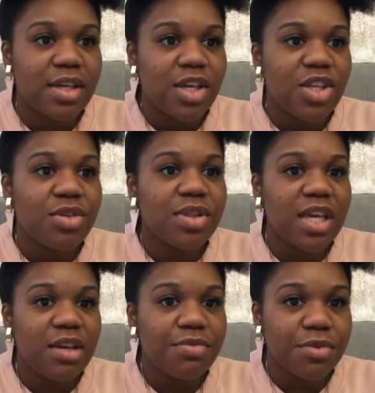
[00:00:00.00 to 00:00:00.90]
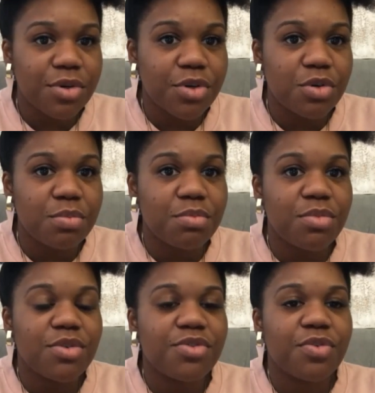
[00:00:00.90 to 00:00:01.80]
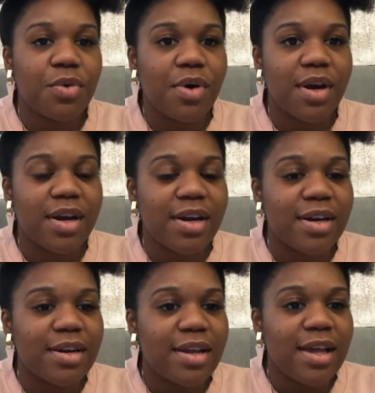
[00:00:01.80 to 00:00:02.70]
You leave room for,